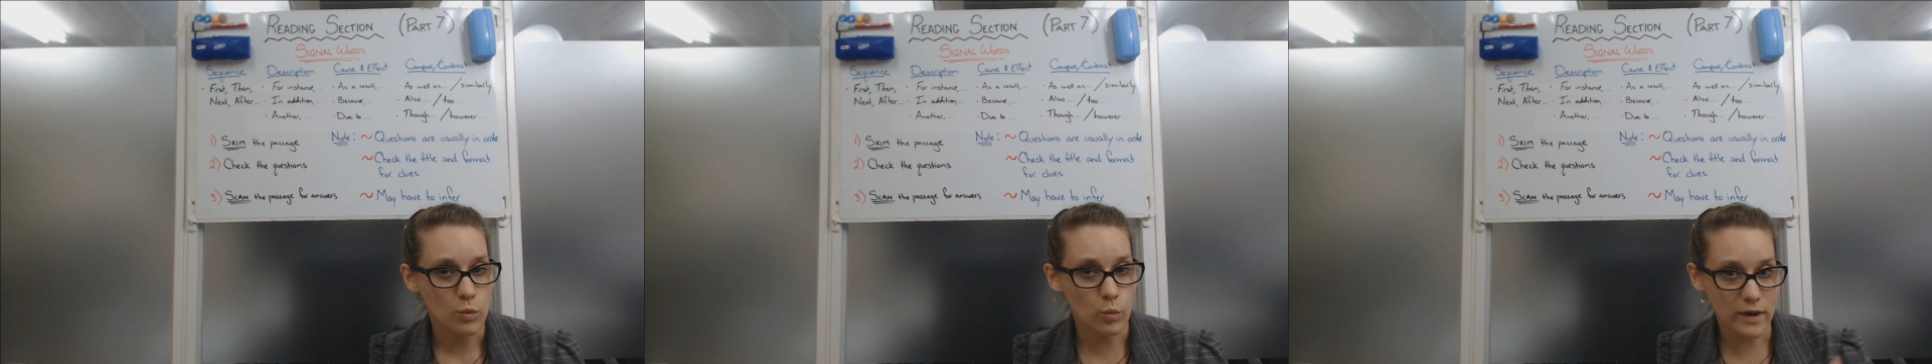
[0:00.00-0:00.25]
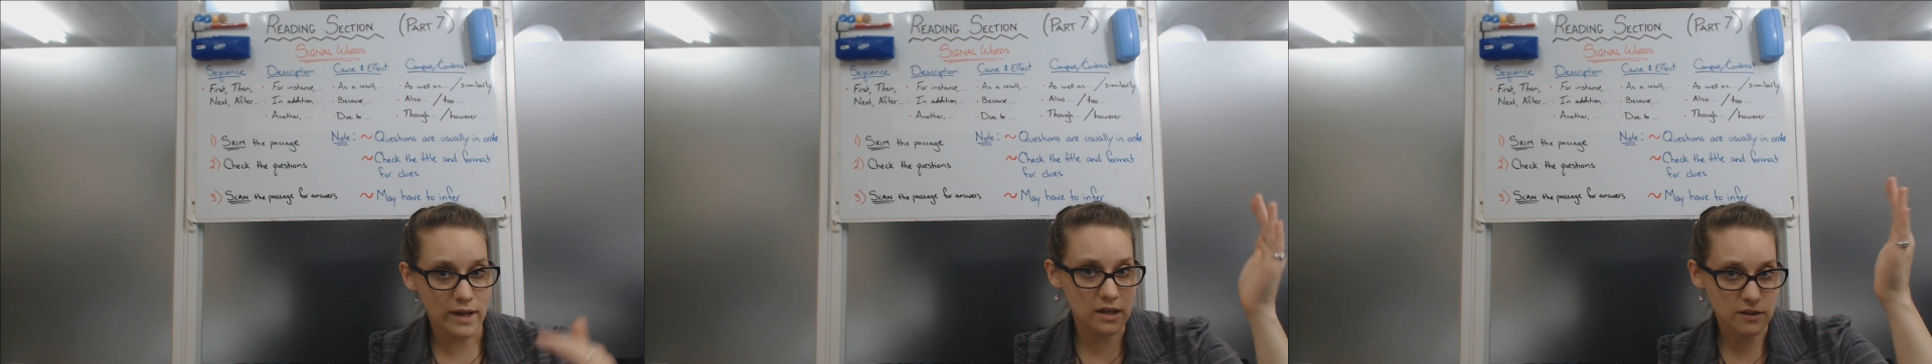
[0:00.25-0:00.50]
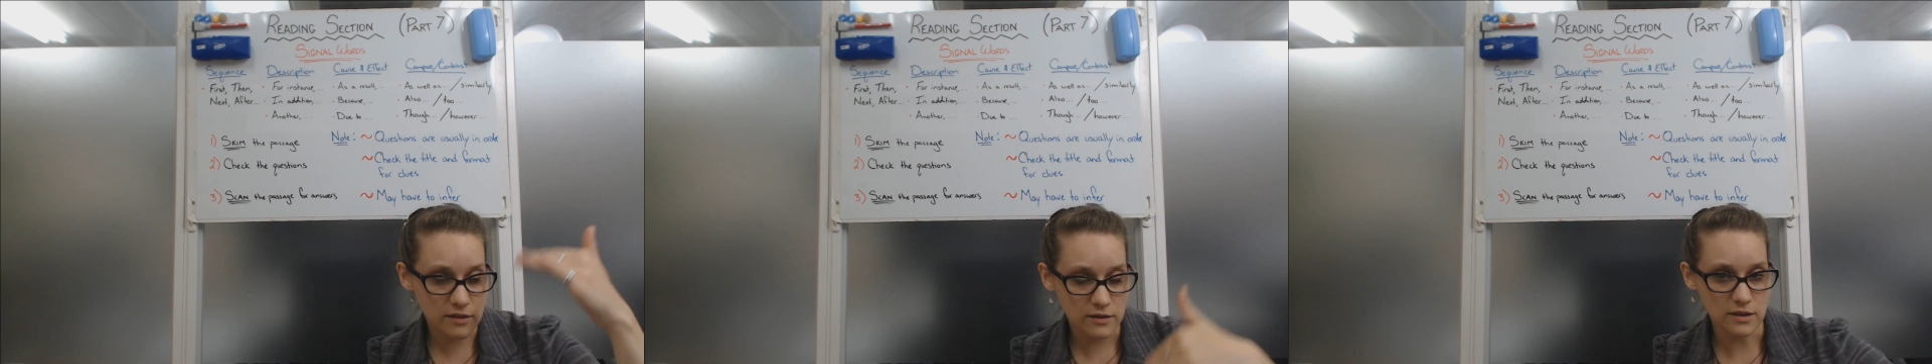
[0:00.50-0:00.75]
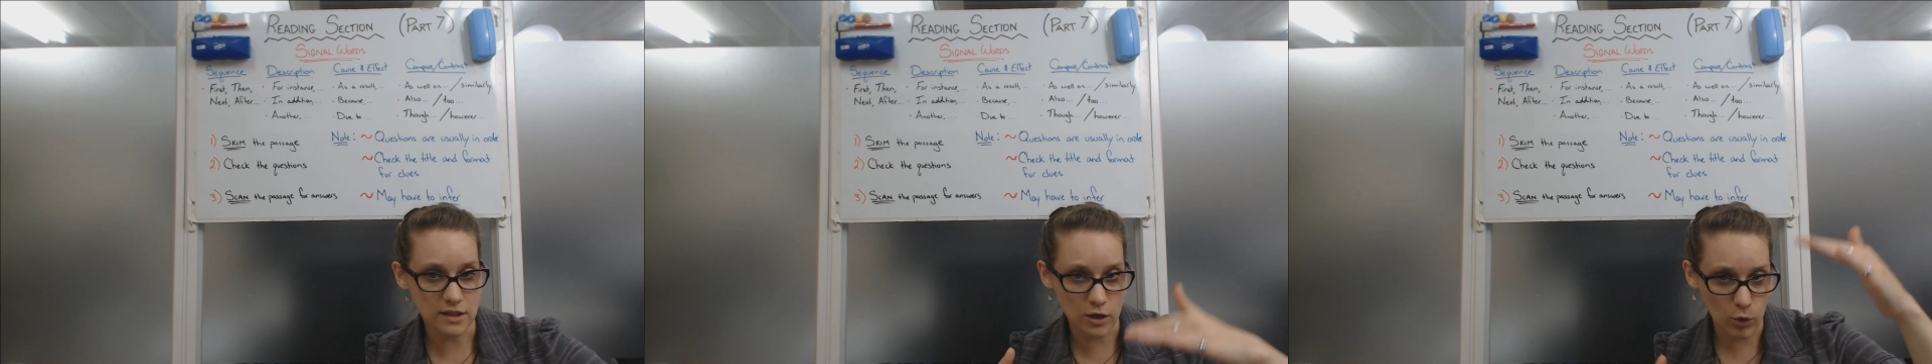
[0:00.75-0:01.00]
with
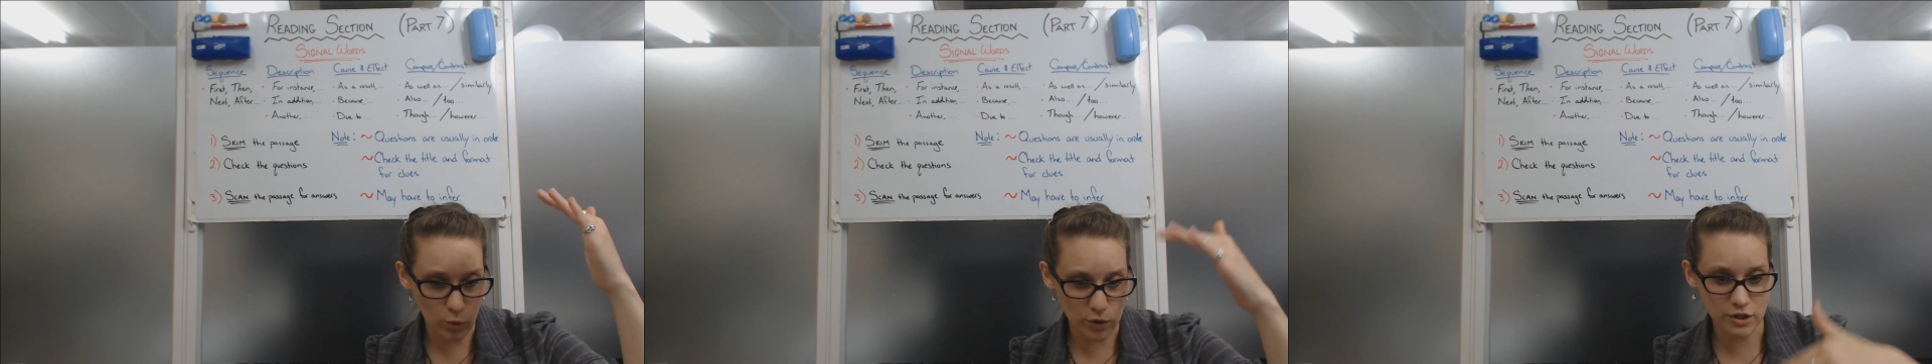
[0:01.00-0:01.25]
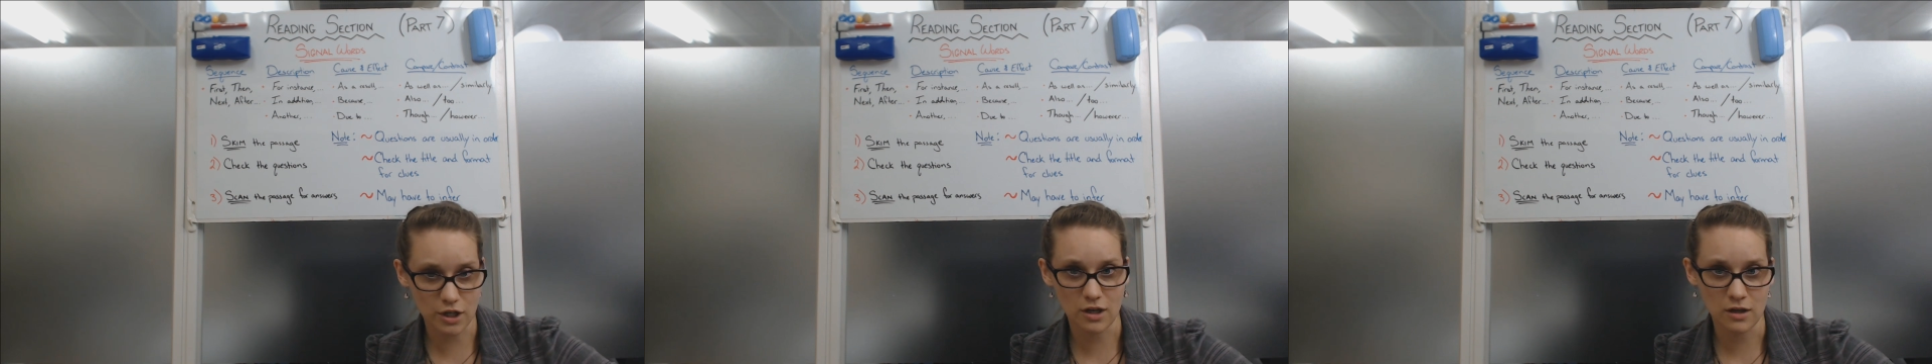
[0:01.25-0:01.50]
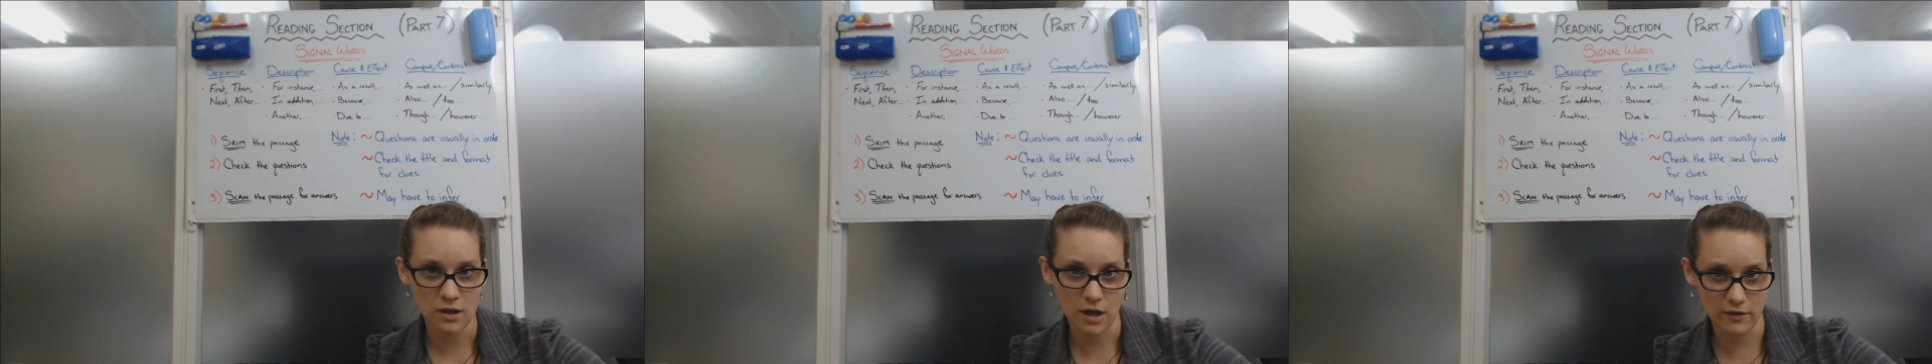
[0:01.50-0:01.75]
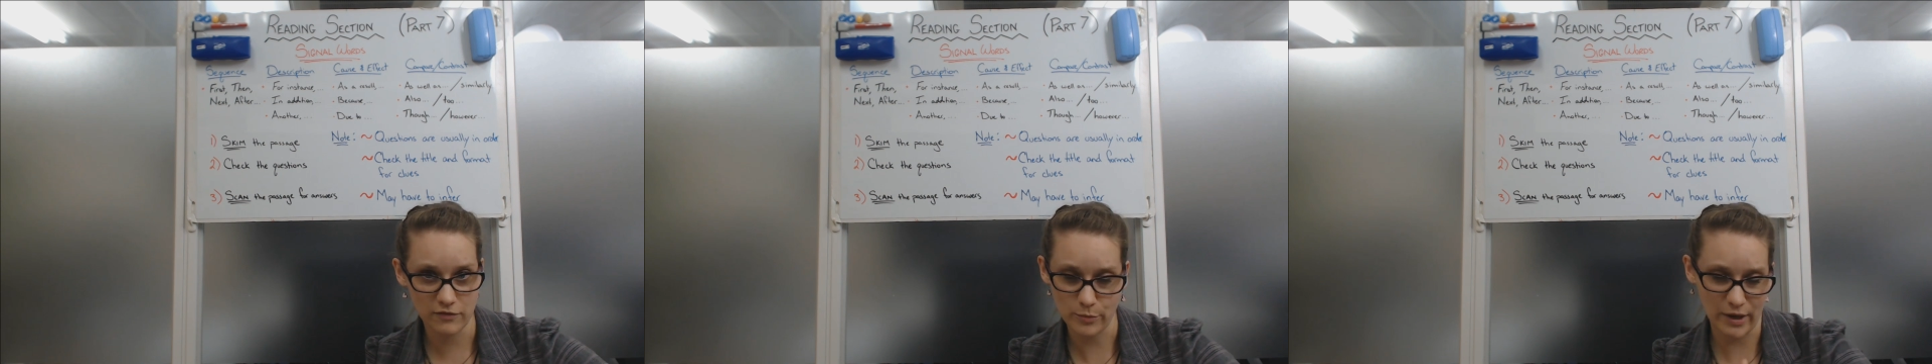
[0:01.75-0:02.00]
the order
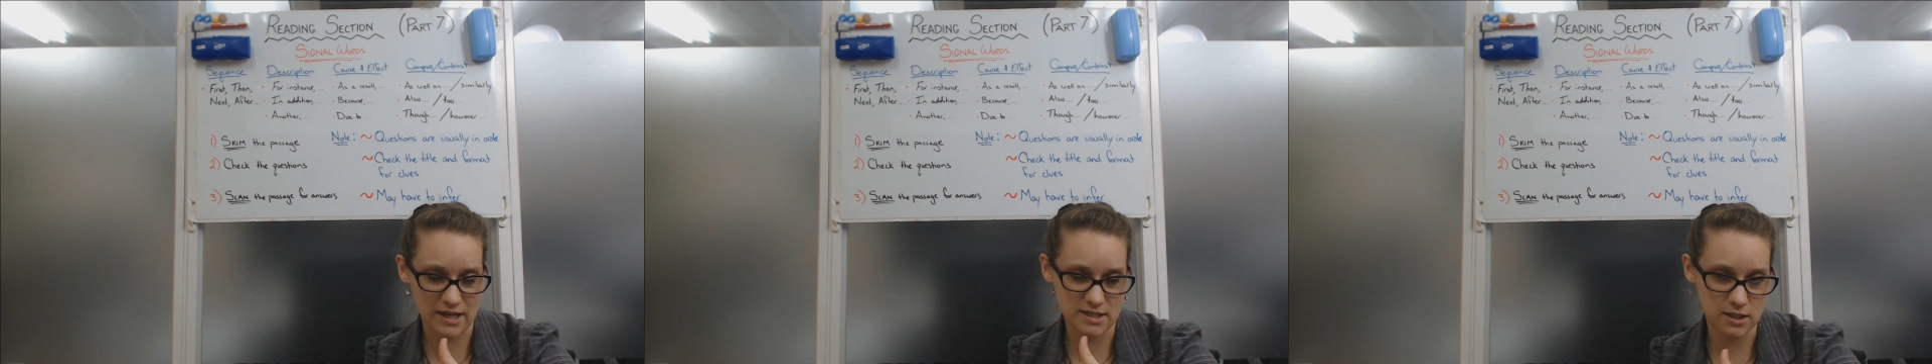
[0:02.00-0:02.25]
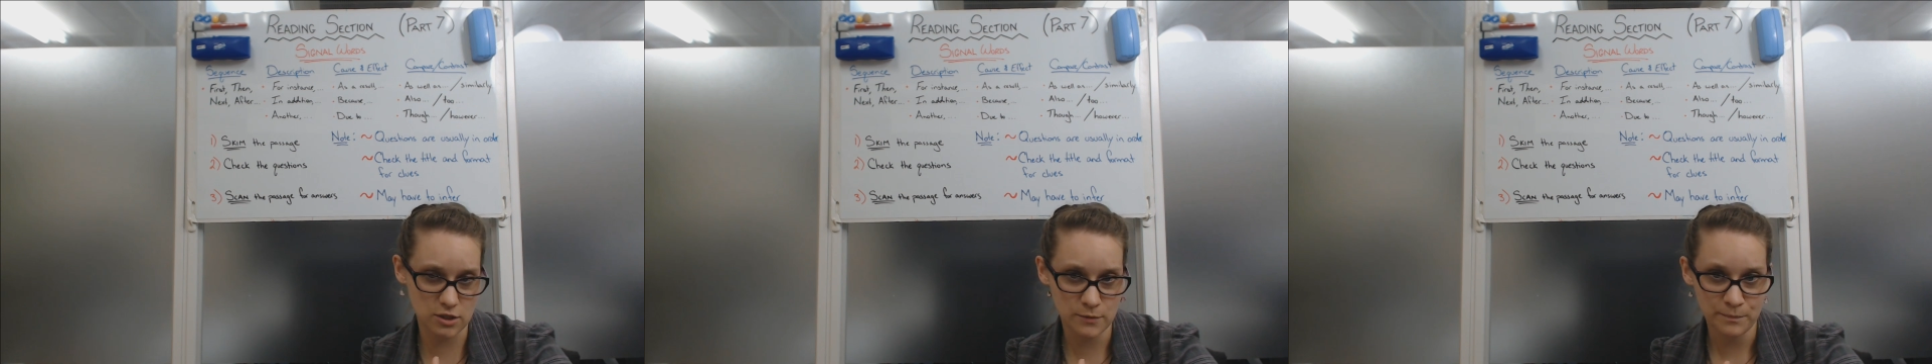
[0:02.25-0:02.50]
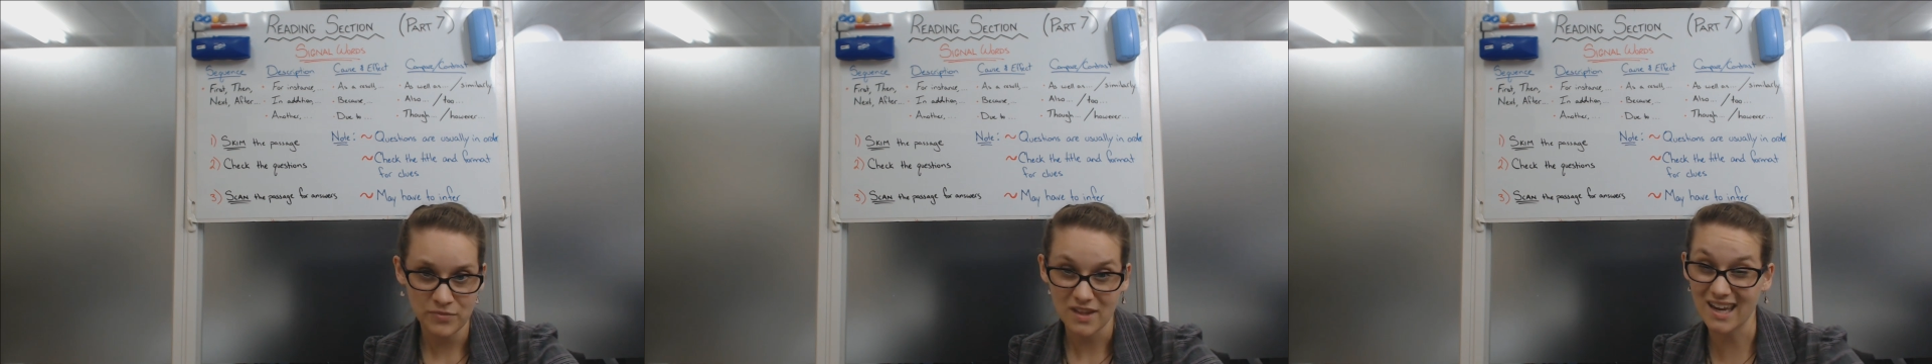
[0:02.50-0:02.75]
of the passage.